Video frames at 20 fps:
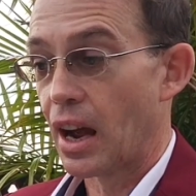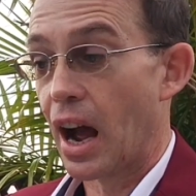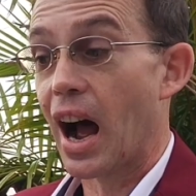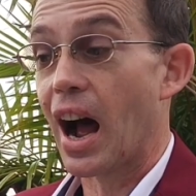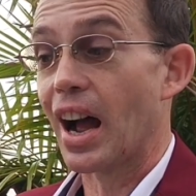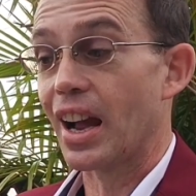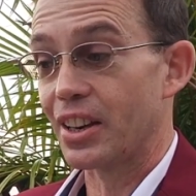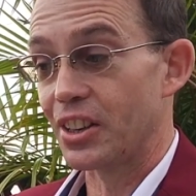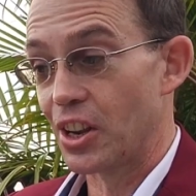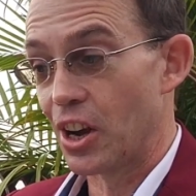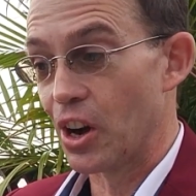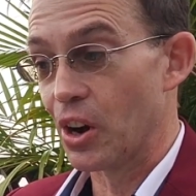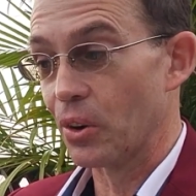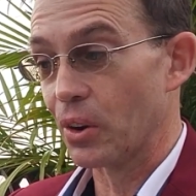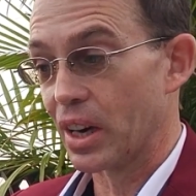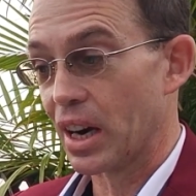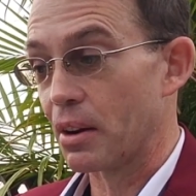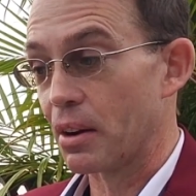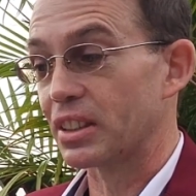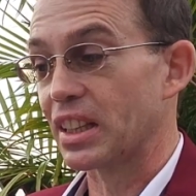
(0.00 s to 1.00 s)
I know,
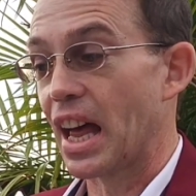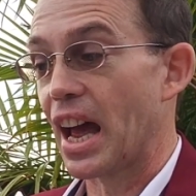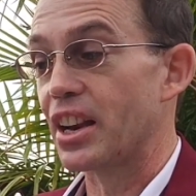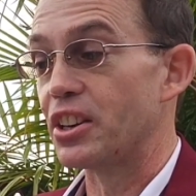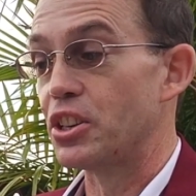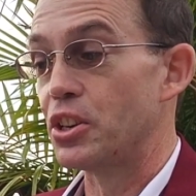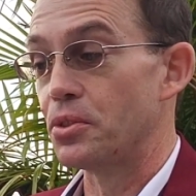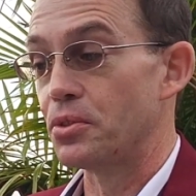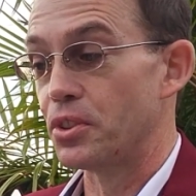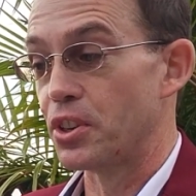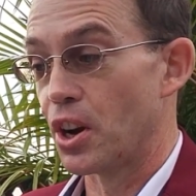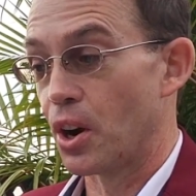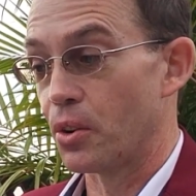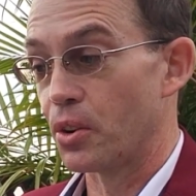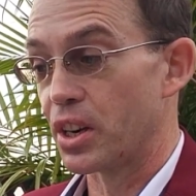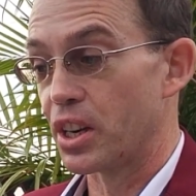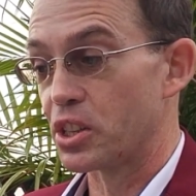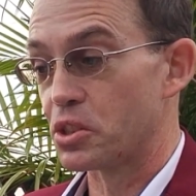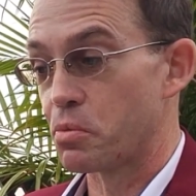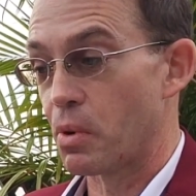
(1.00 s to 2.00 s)
and I'm glad you
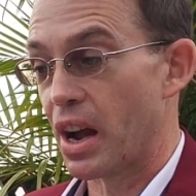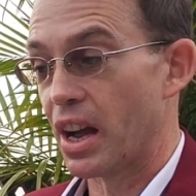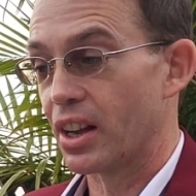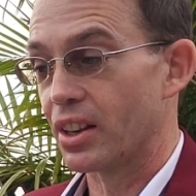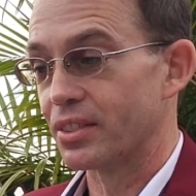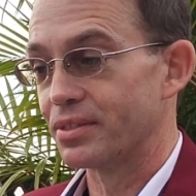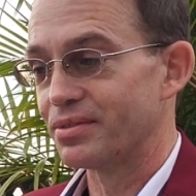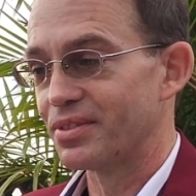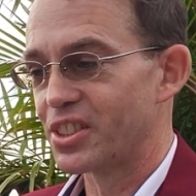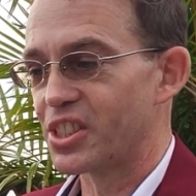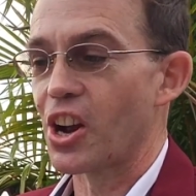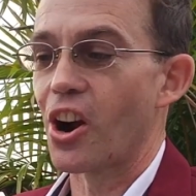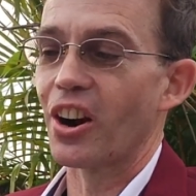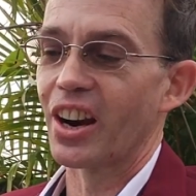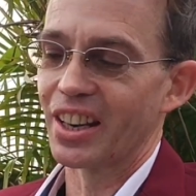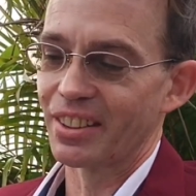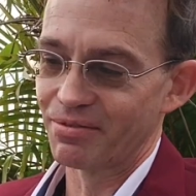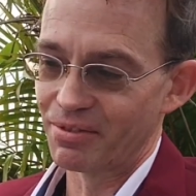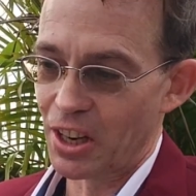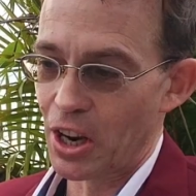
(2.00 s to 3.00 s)
know it as well.
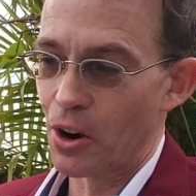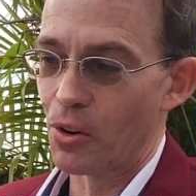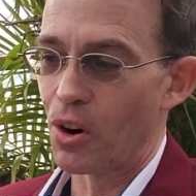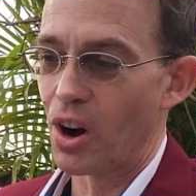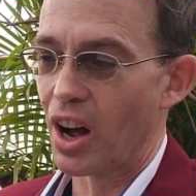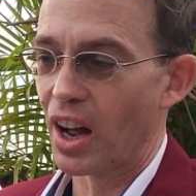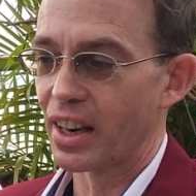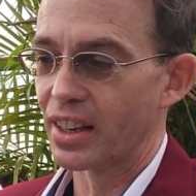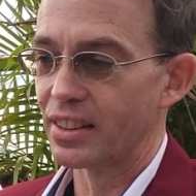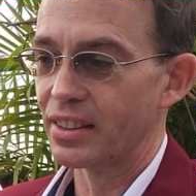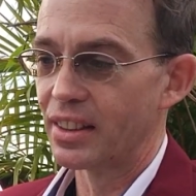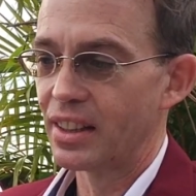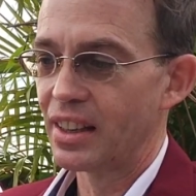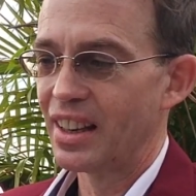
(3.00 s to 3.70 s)
Sorry, go on.